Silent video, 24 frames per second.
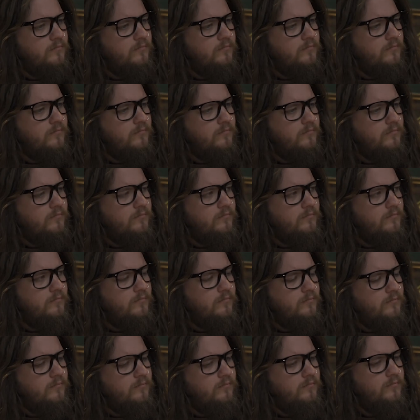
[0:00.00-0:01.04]

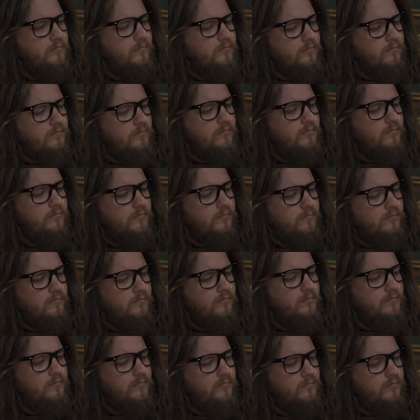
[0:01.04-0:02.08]

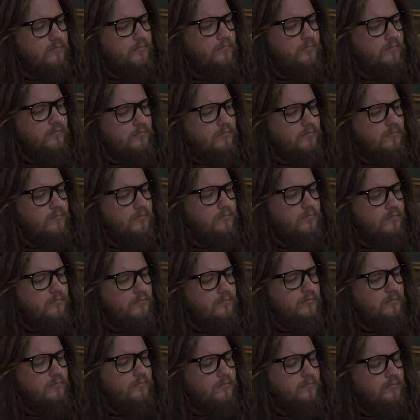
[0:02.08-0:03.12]

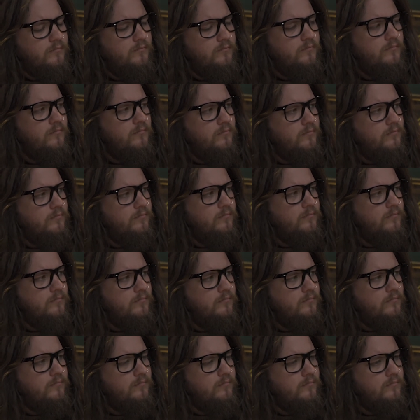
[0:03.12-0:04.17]

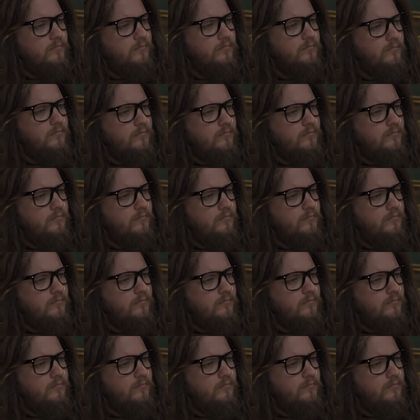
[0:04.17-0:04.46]
(silent)